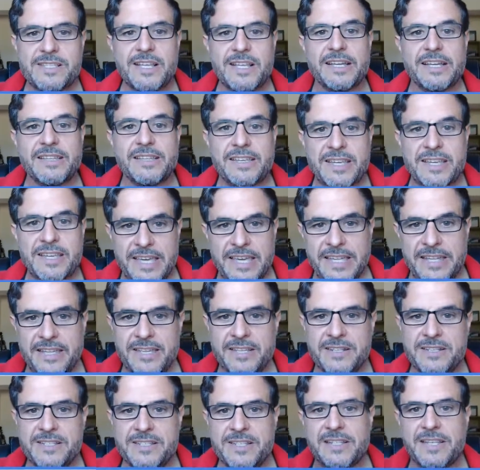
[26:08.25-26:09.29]
like the
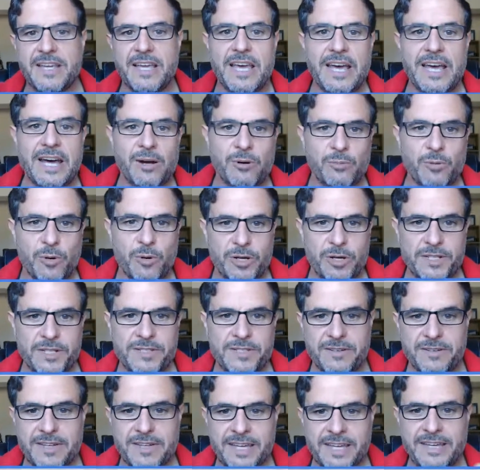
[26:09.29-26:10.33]
Indians and the
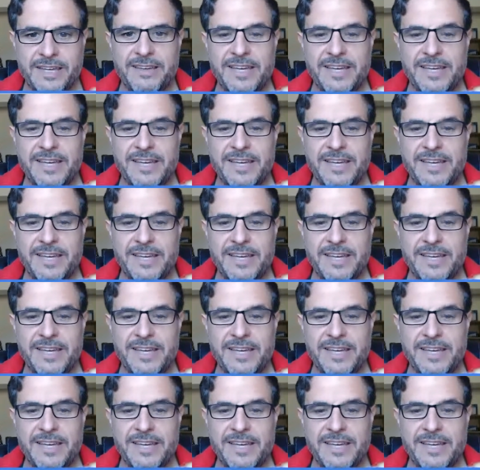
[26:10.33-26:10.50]
cowboys, okay?